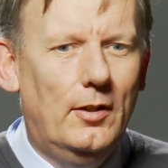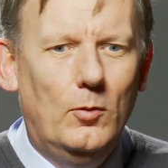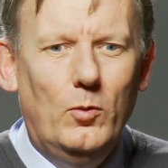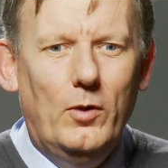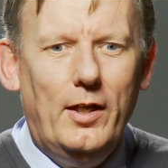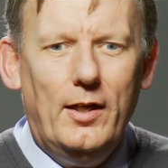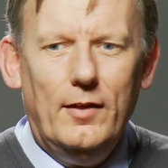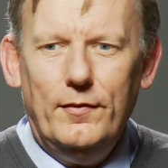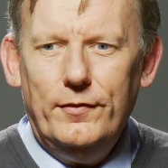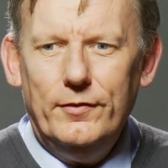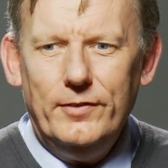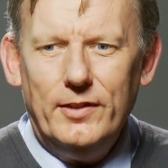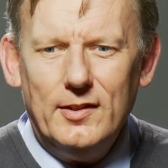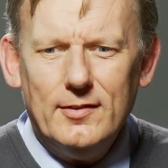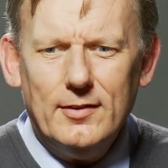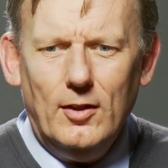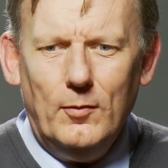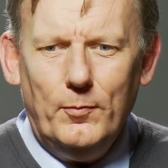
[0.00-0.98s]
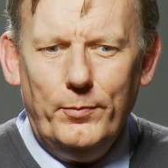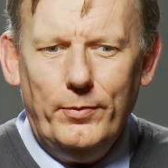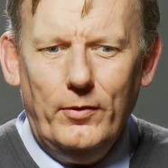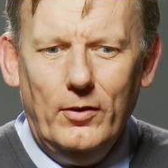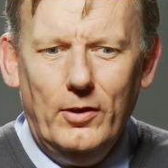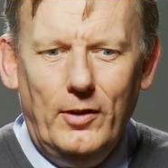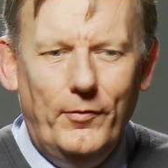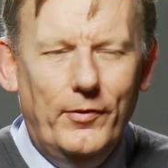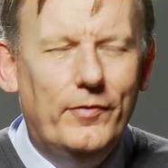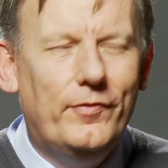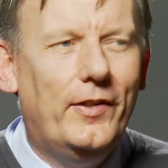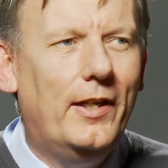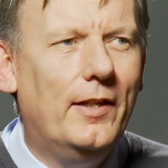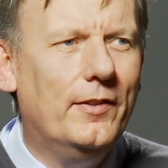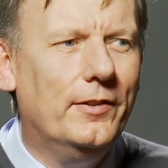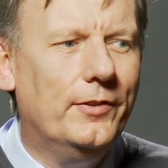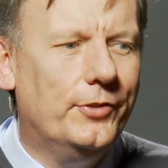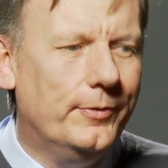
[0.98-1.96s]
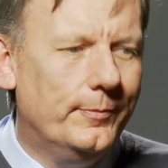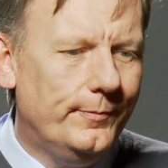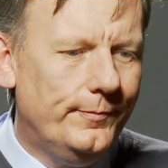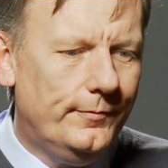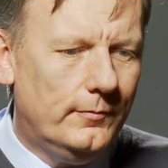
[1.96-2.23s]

aware, for example, of the fact that